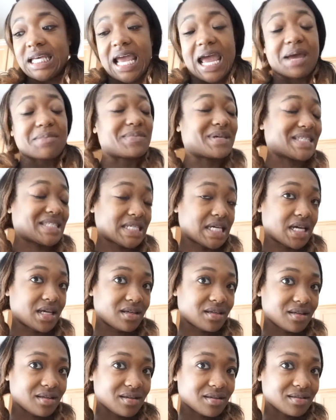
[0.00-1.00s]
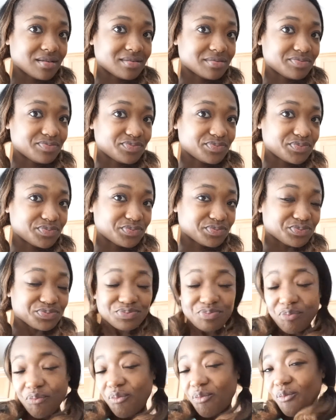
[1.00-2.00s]
i'm excited
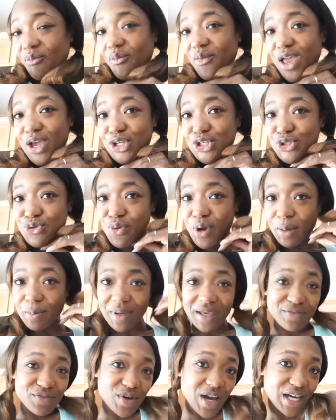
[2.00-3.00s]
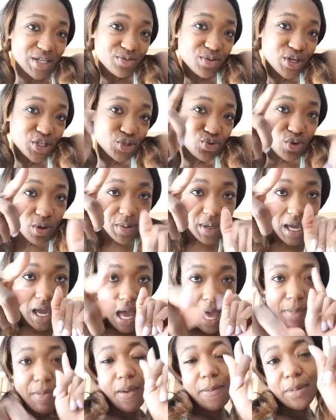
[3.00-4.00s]
join me if you guys want to join me
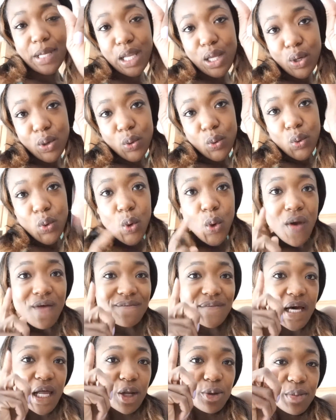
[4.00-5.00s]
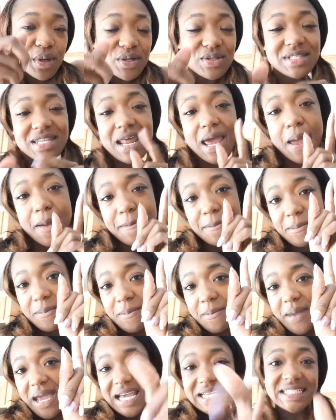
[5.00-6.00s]
comment below follow me on snap
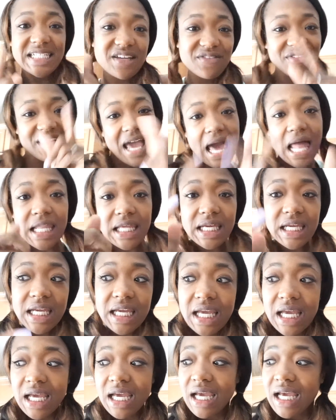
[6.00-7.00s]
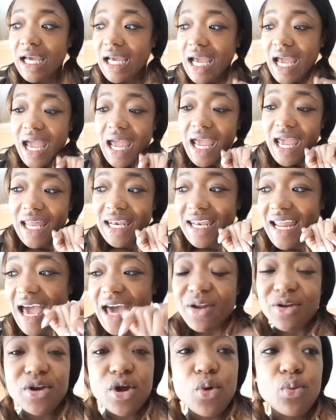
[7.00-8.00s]
at shefe ali and i
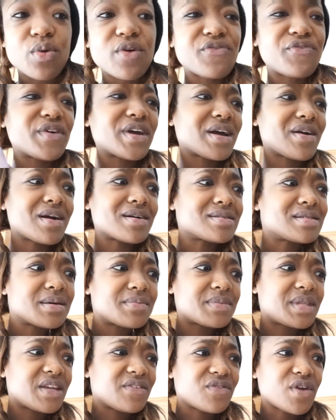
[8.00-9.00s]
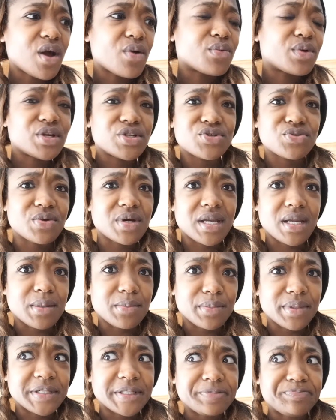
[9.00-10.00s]
don't know we'll figure out something if y'all want to join in
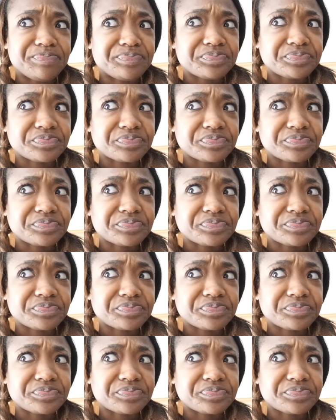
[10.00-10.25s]
but